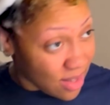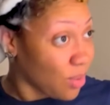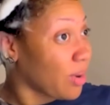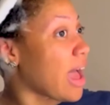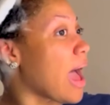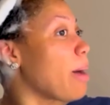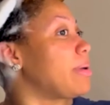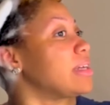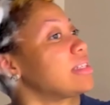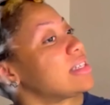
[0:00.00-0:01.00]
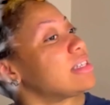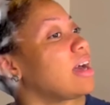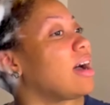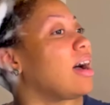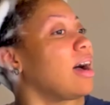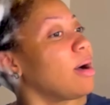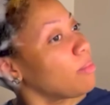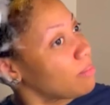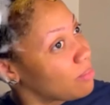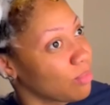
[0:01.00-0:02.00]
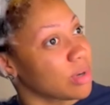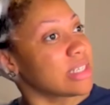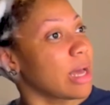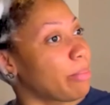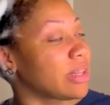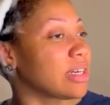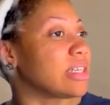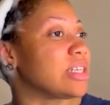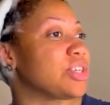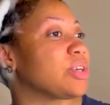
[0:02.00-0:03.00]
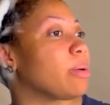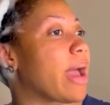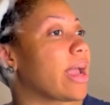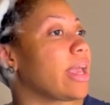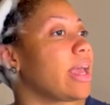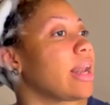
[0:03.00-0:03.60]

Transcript: what happens. Once I put the conditioner back in,